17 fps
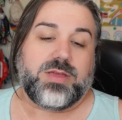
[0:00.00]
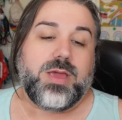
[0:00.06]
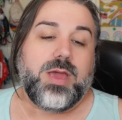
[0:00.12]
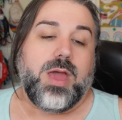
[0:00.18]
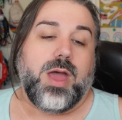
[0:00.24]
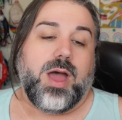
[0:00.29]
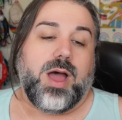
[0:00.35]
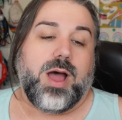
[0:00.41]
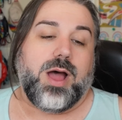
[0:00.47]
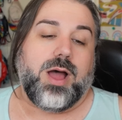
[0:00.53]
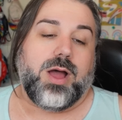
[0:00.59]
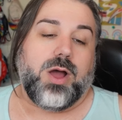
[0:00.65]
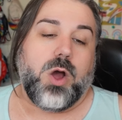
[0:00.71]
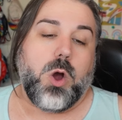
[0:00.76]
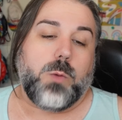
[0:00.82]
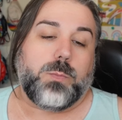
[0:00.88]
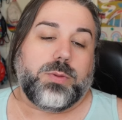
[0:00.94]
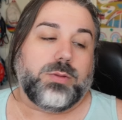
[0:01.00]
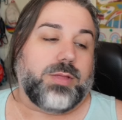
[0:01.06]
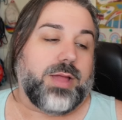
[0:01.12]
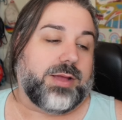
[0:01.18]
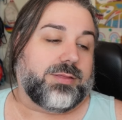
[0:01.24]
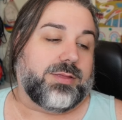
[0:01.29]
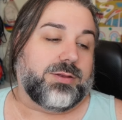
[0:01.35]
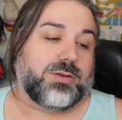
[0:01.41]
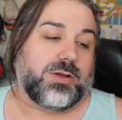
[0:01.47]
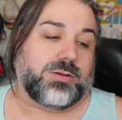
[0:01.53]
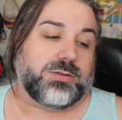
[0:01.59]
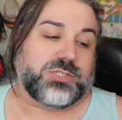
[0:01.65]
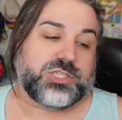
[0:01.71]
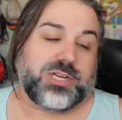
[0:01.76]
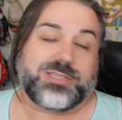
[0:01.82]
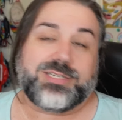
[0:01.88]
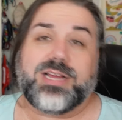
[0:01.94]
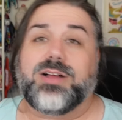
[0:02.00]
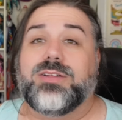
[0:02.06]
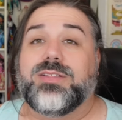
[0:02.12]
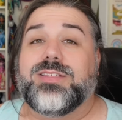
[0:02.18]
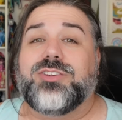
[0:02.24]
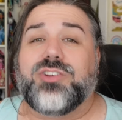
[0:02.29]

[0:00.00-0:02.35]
Uh, I hope you like the dolls, Chantel.